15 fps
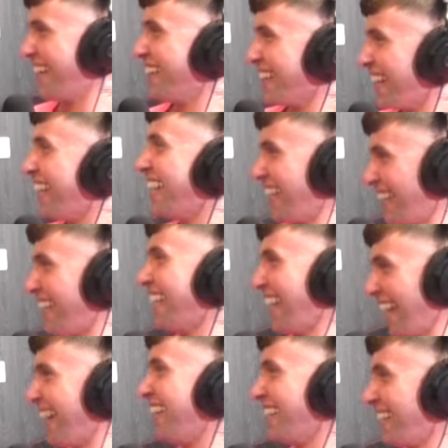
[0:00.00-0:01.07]
I did, I think I did,
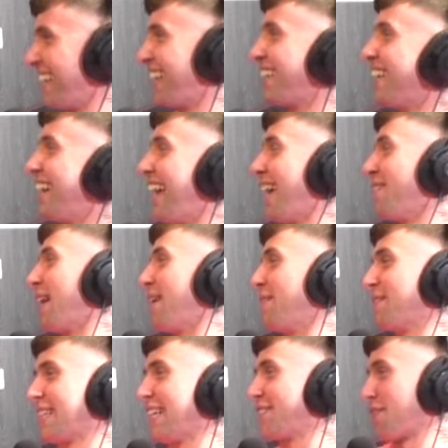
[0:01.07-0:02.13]
yeah, right? Did. It, it
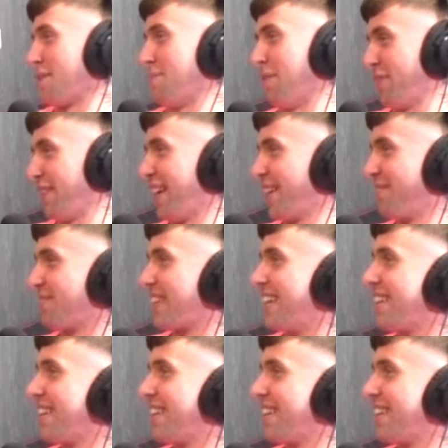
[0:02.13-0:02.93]
was Easter Monday.